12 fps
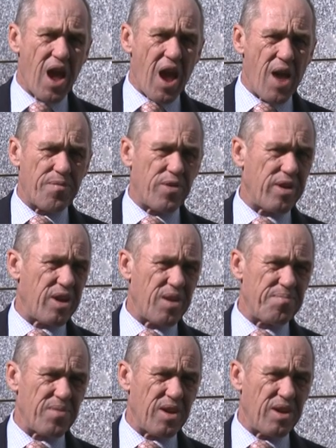Africa
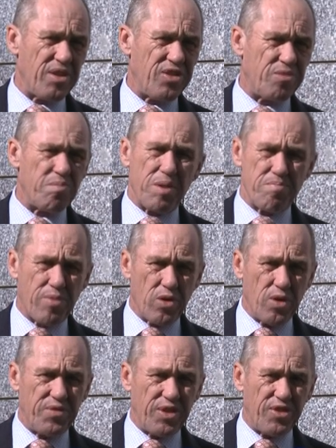has
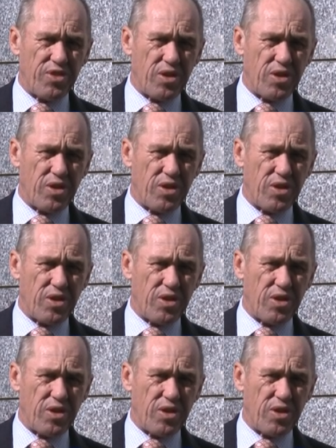improved its